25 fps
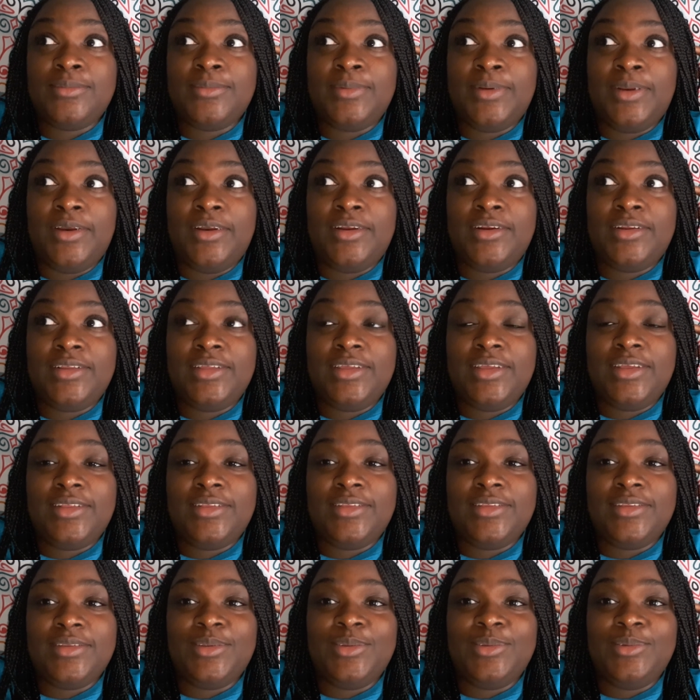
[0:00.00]
We're already
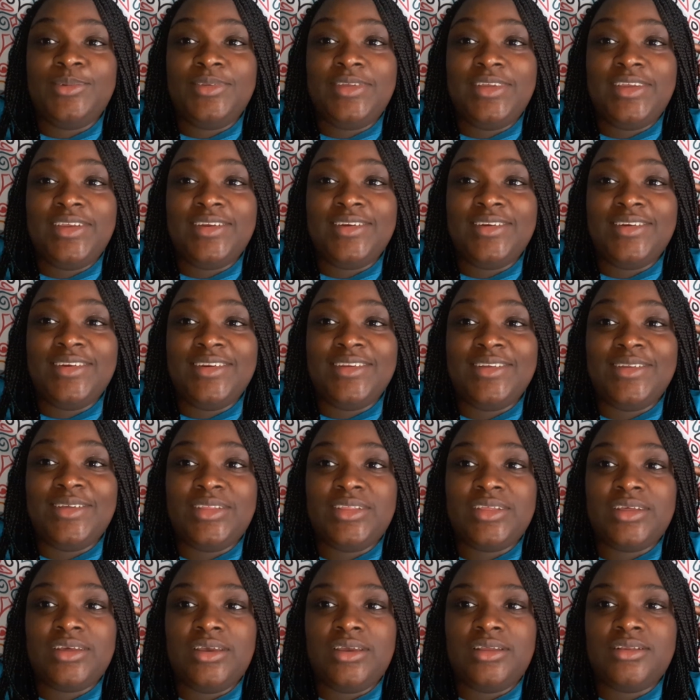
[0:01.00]
in the new year and
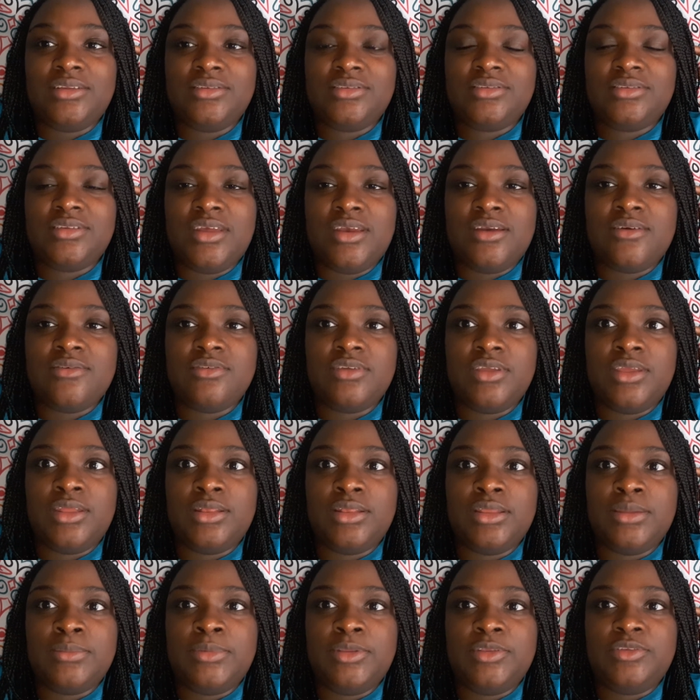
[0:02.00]
all that kind of stuff.
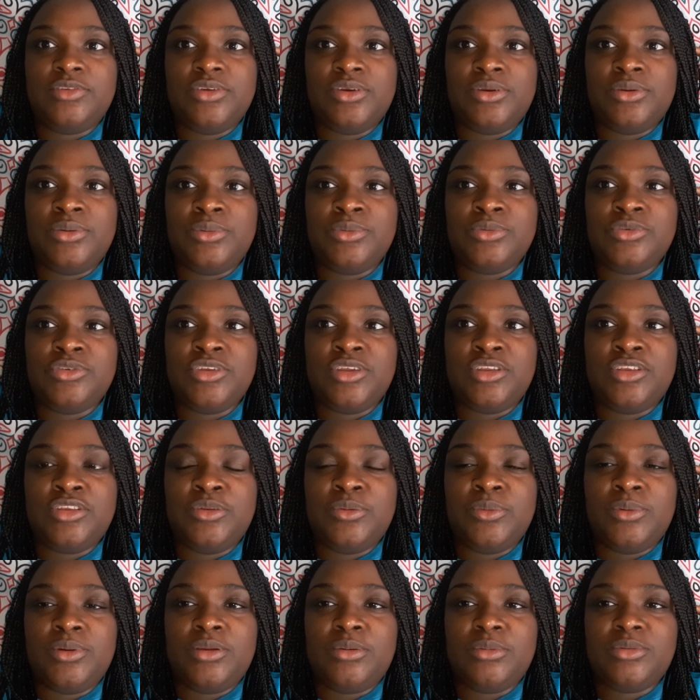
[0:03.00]
And let me tell you,
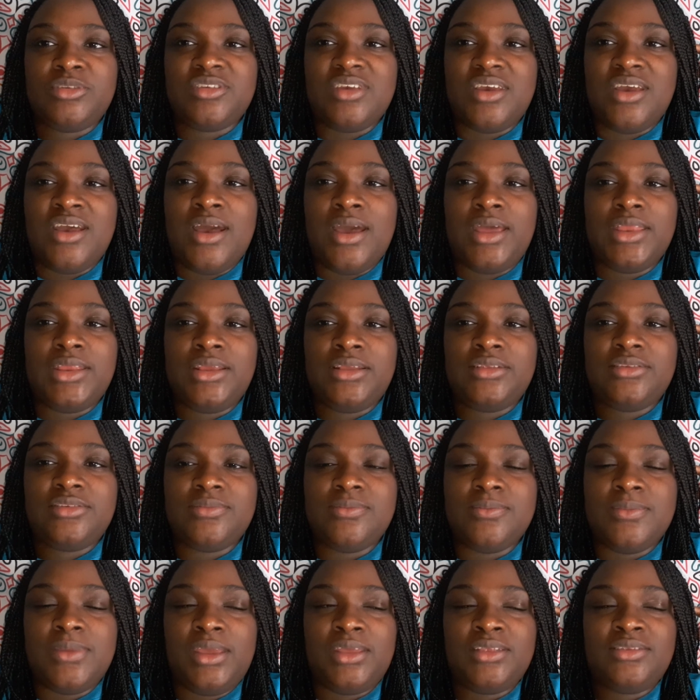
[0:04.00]
January was a hot ass
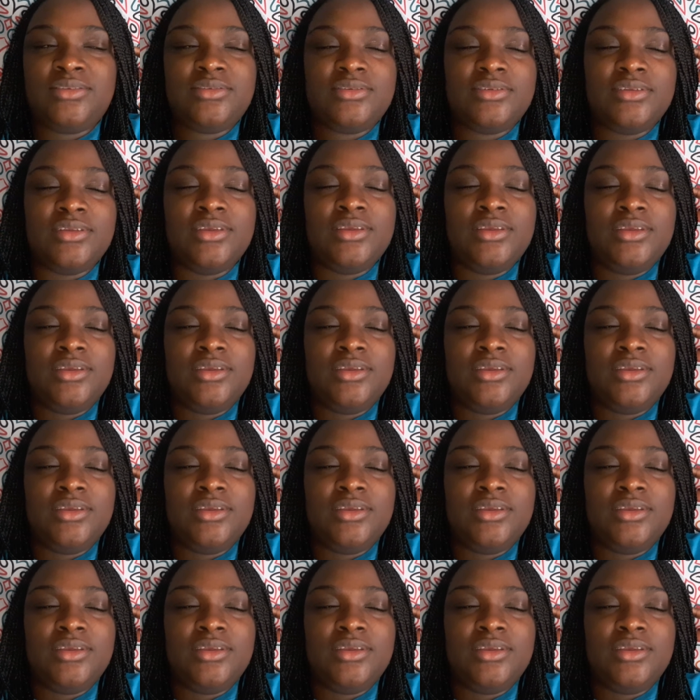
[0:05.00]
mess.